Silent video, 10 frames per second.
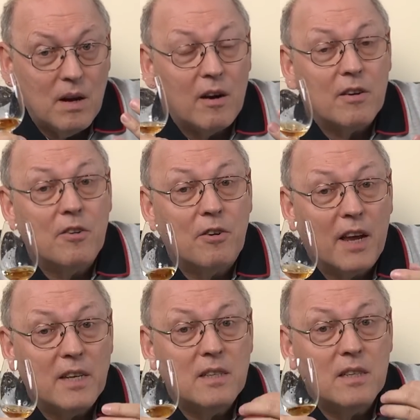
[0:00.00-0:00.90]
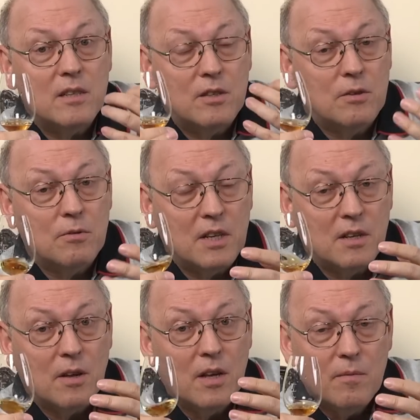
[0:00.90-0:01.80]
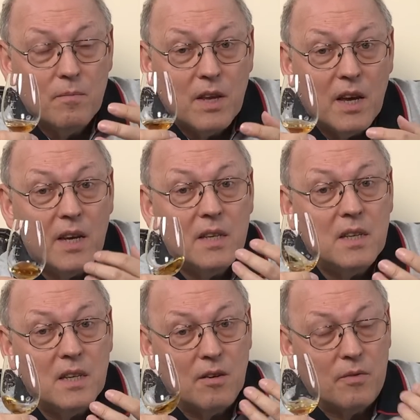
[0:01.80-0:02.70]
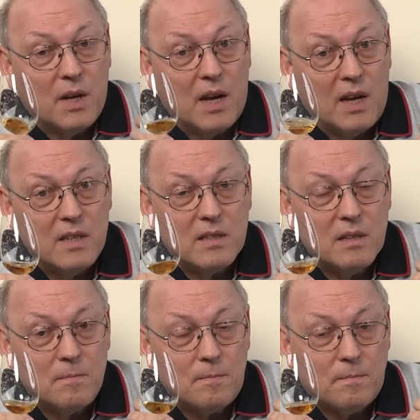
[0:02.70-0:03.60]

are created during heating of the cask.